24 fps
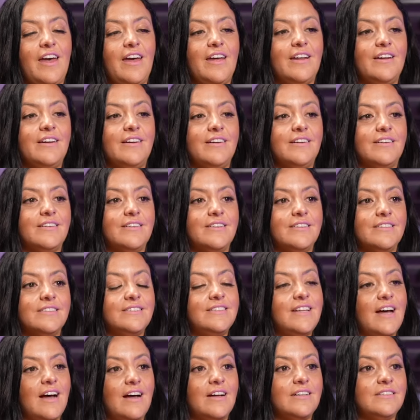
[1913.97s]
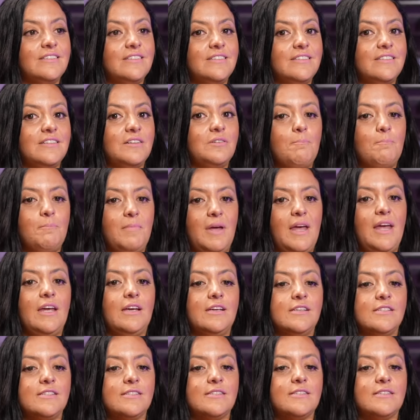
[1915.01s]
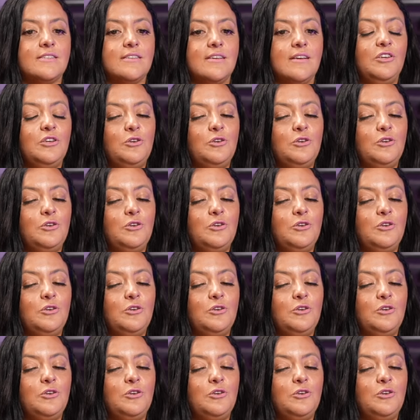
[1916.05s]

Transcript: and that makes